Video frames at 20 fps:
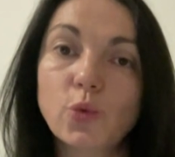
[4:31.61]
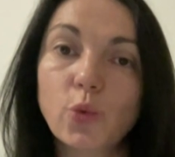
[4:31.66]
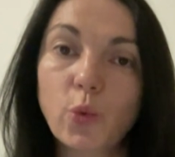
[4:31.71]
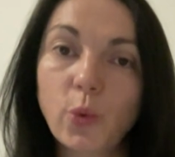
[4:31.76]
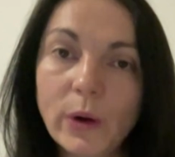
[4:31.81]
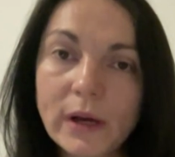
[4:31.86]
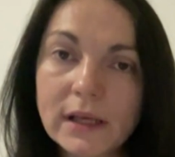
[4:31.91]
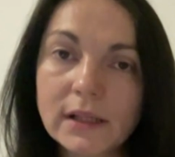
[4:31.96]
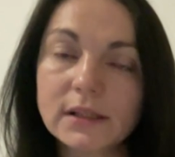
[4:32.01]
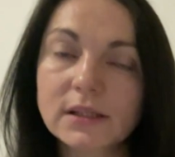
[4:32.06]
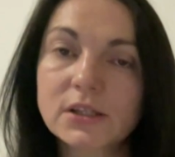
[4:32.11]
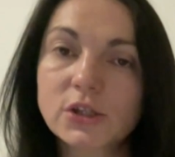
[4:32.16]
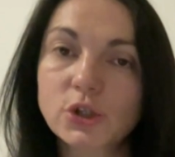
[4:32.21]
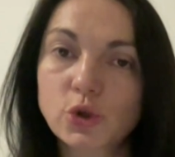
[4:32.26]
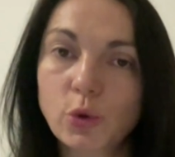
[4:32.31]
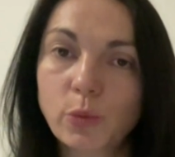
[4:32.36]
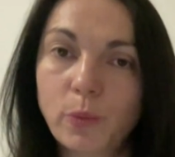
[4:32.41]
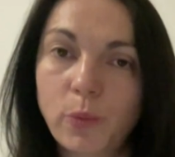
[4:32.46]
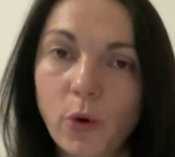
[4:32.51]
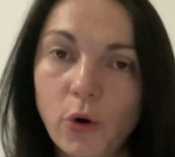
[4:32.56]
will
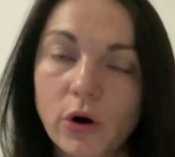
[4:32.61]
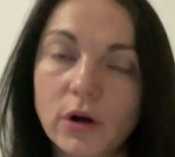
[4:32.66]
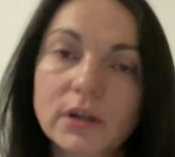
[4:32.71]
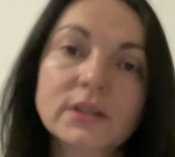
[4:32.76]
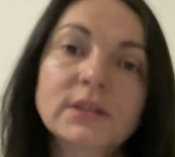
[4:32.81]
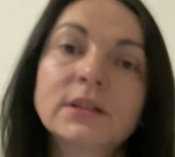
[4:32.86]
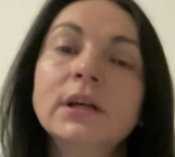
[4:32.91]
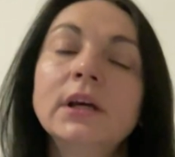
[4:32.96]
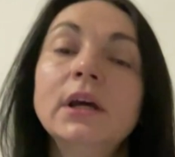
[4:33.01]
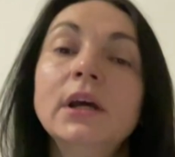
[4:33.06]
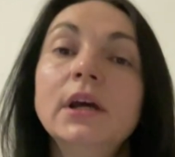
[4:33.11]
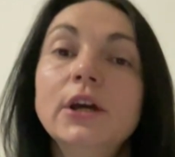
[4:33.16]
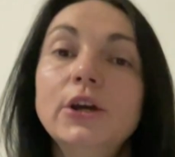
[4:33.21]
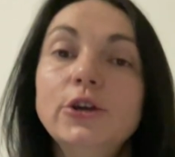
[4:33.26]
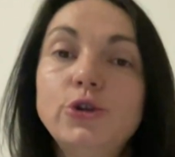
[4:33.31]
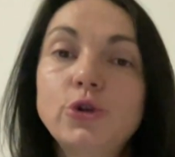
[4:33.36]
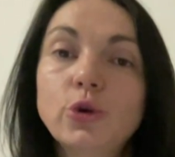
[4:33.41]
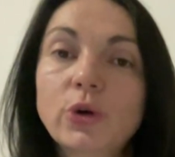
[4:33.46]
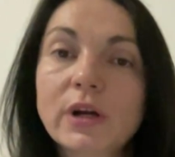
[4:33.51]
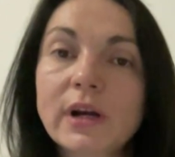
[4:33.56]
support
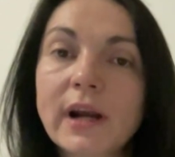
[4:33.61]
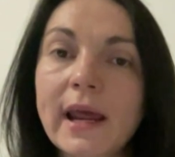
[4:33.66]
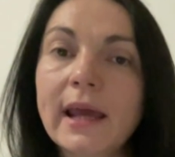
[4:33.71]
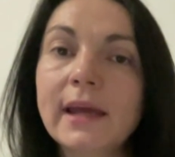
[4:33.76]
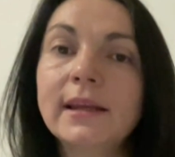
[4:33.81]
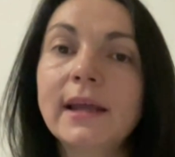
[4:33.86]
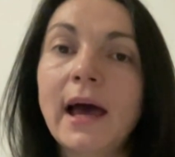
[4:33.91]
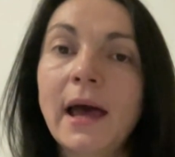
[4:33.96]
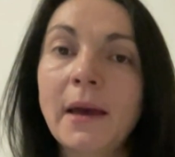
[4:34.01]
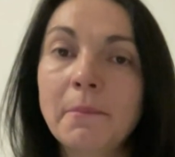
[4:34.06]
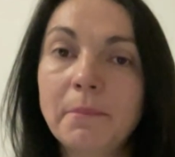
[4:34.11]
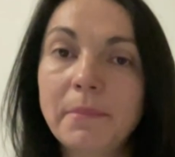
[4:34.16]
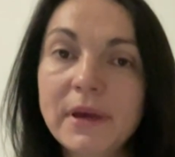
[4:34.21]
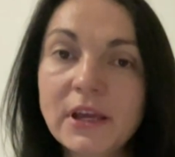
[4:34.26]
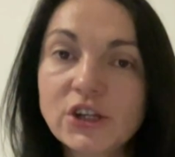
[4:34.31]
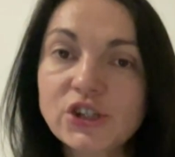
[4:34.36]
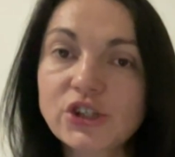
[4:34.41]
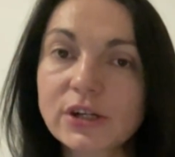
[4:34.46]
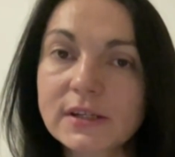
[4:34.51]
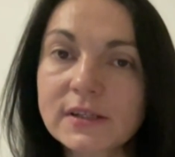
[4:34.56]
Ukraine
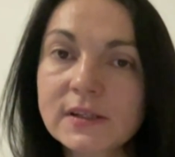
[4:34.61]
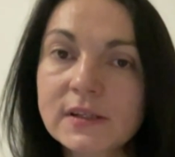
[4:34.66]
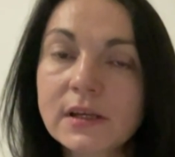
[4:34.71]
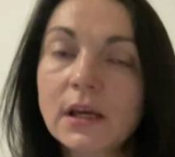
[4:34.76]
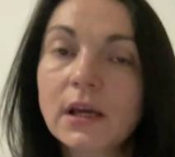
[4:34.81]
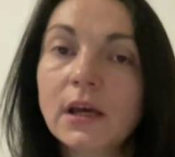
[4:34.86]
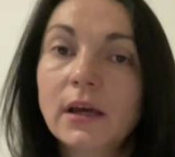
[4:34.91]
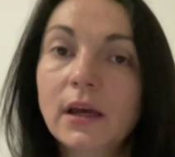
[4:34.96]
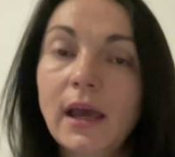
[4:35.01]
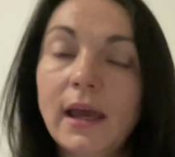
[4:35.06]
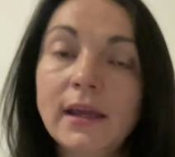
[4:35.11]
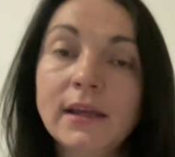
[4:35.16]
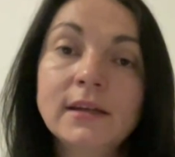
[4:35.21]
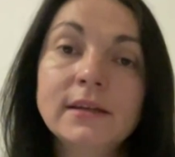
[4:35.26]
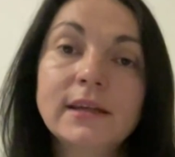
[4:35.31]
ambitions in the